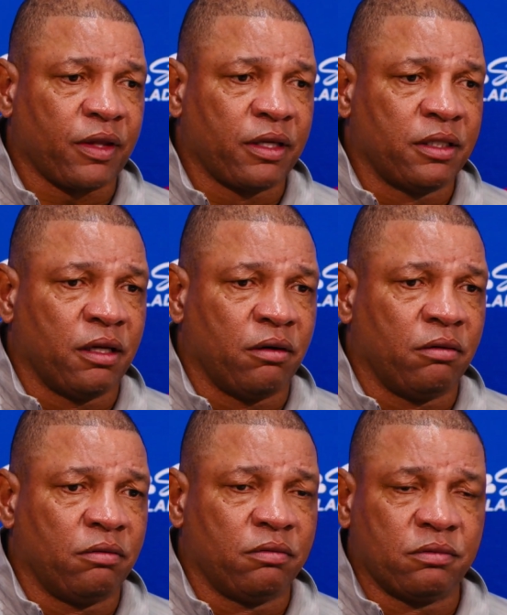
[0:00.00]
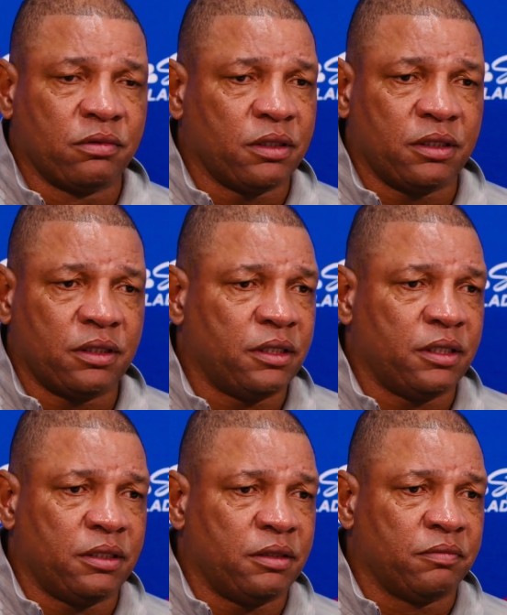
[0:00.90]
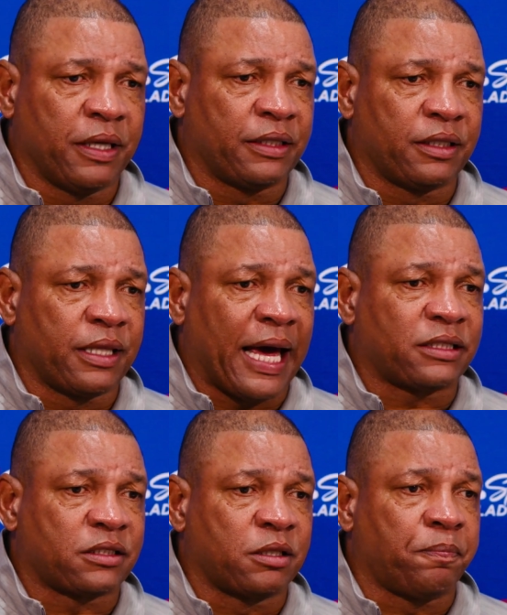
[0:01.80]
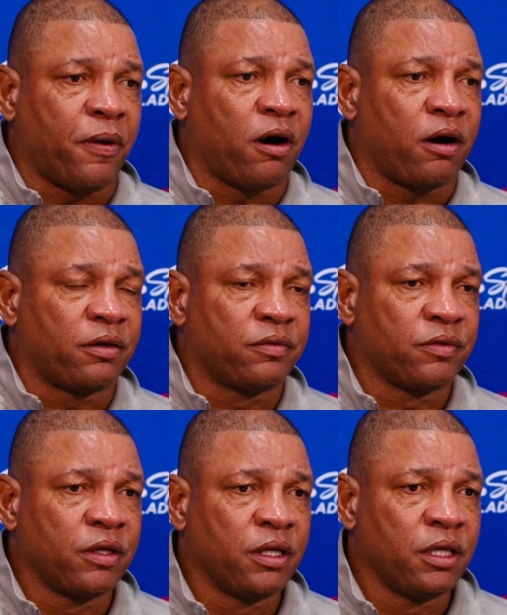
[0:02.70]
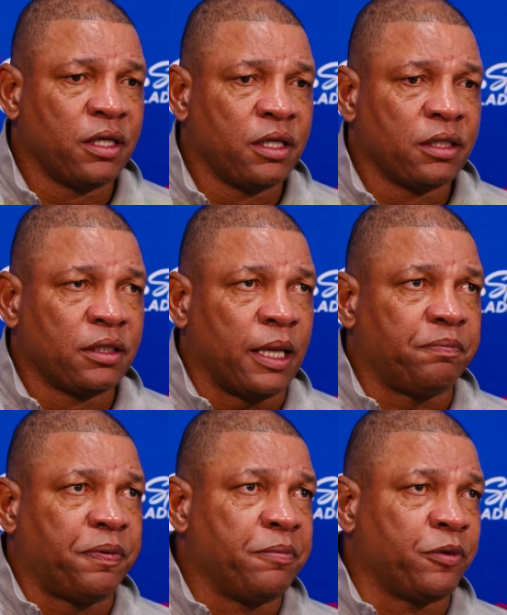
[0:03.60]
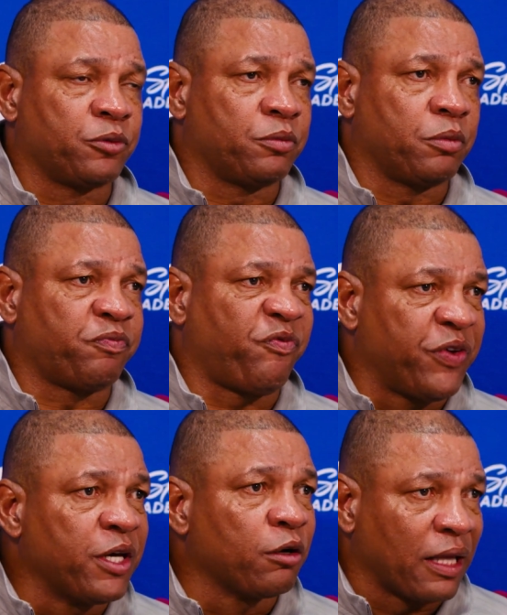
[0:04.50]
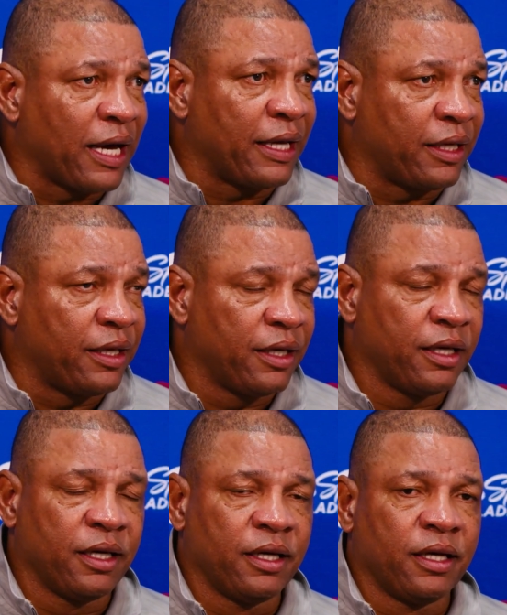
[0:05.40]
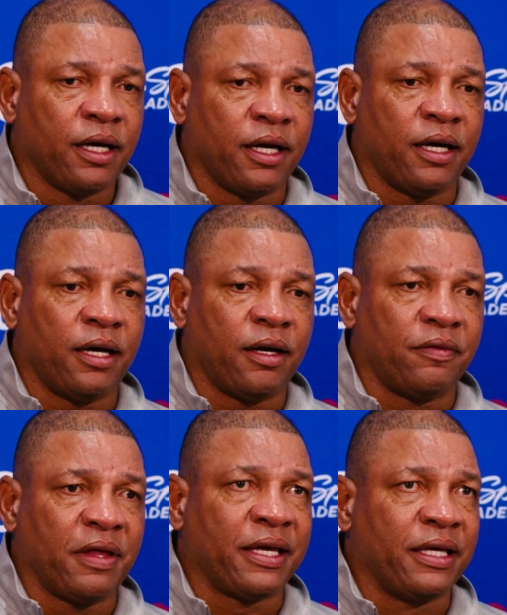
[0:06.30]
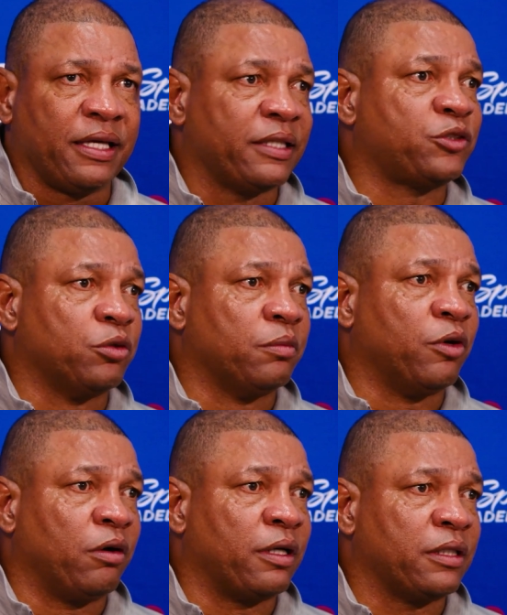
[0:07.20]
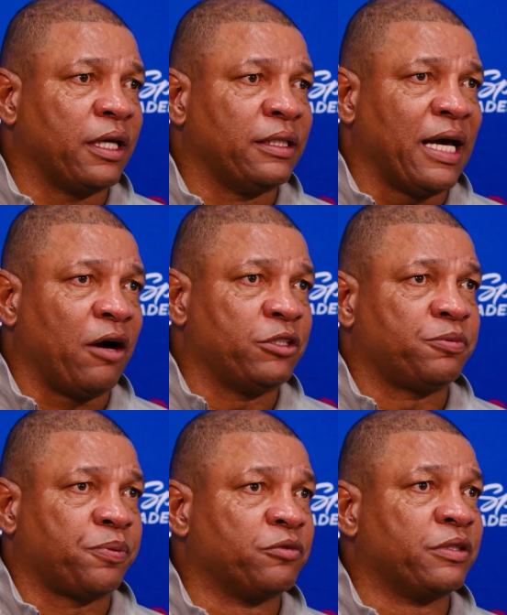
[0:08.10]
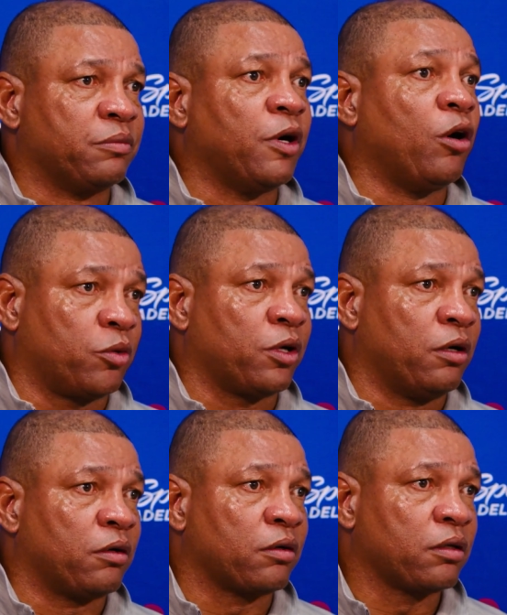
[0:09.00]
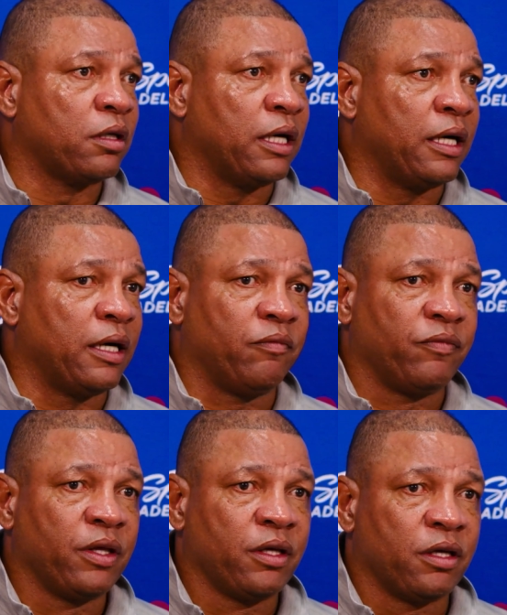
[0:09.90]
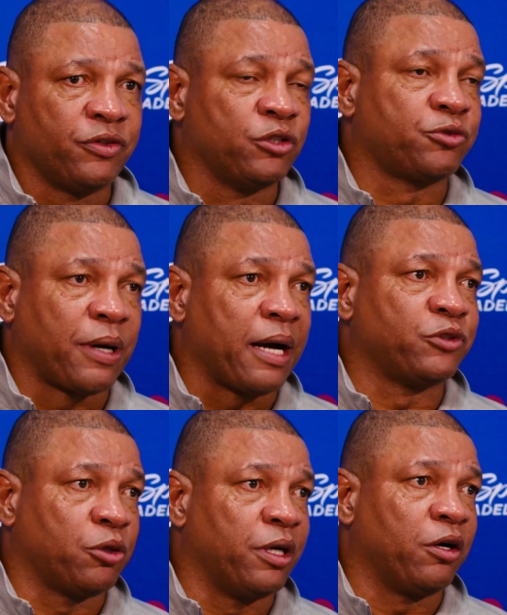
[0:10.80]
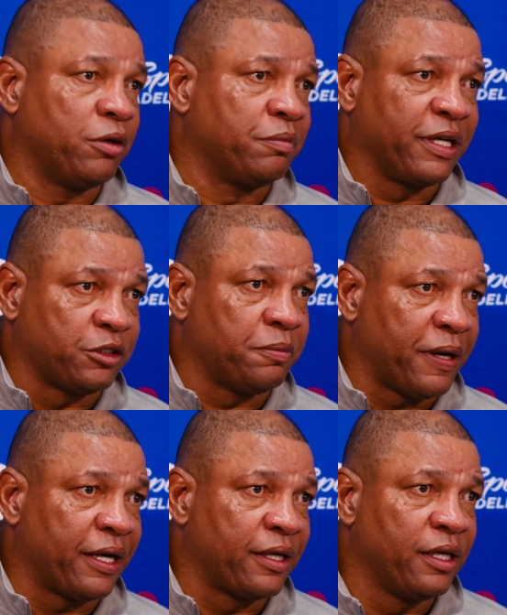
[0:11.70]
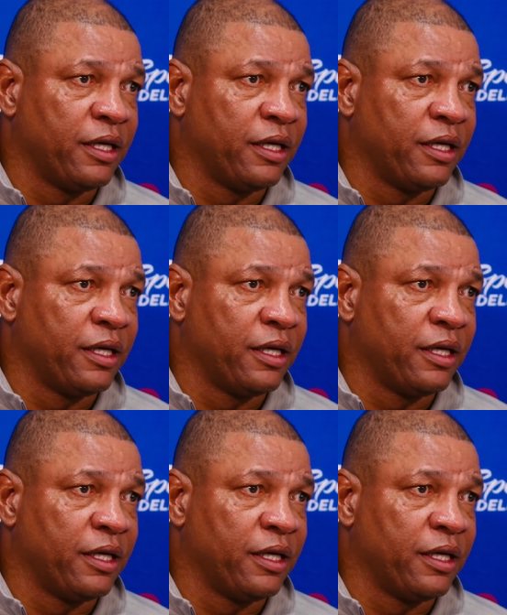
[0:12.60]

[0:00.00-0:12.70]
You know, but that's the part that people feel like they can get to him on, and now he's proven them all wrong. If you trap Joel, he'll make you pay,